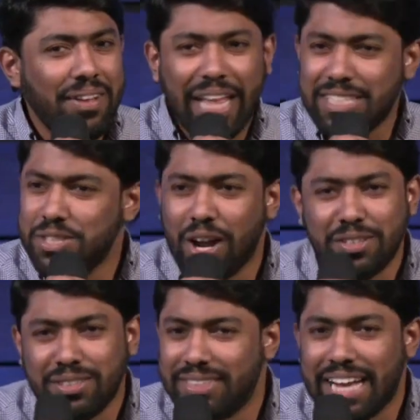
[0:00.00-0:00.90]
That's not,
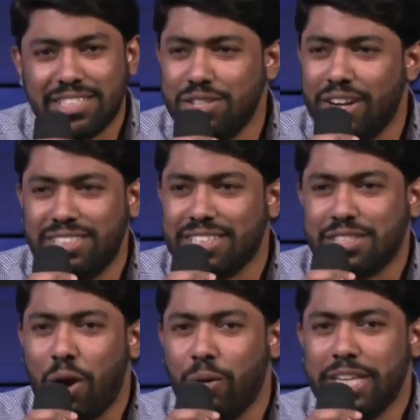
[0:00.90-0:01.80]
that's not just
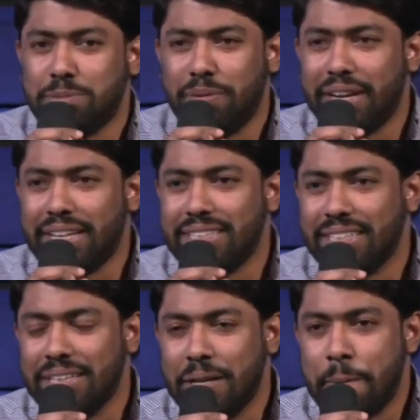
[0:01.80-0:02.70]
the Holy Spirit.
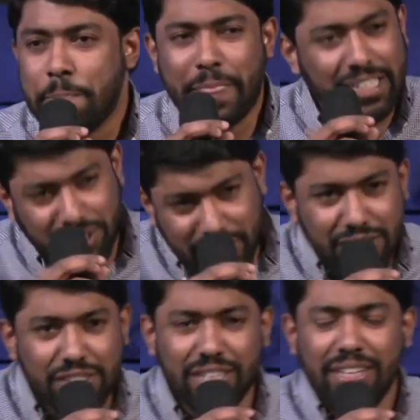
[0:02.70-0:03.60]
That's
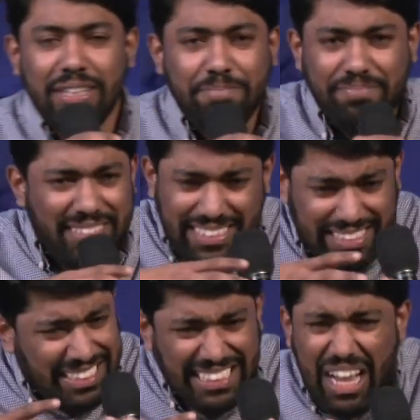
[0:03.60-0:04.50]
just,
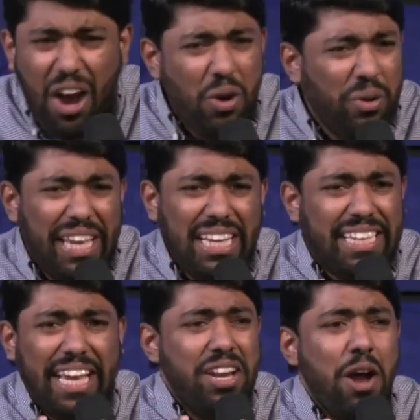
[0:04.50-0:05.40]
now He
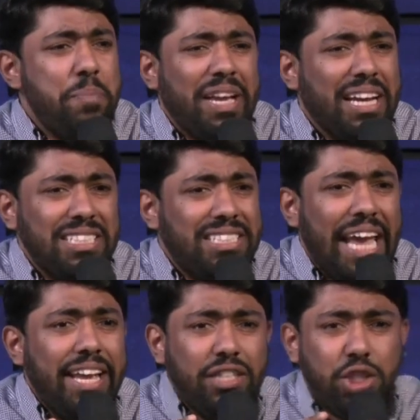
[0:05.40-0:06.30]
cannot be
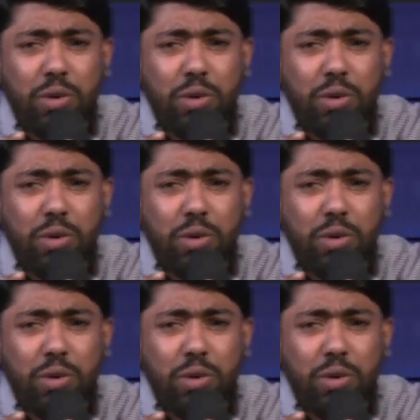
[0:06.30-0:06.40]
contained